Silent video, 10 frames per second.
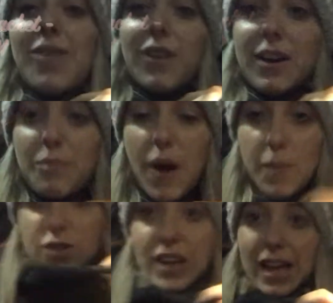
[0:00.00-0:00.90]
I'm wearing a
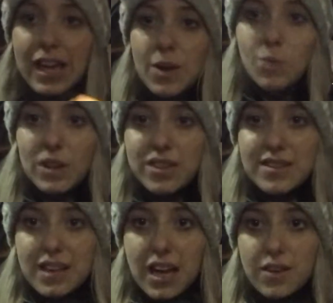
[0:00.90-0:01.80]
bomber jacket with
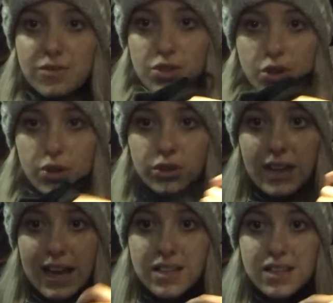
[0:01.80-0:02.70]
this kind of
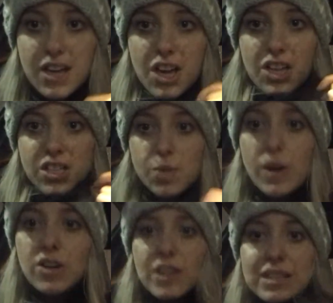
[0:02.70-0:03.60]
turtlenecked
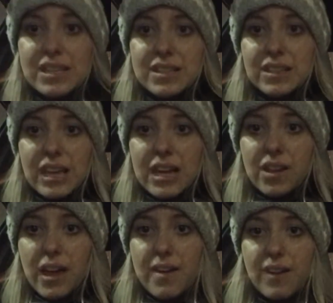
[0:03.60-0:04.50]
sweater that says Lake Life.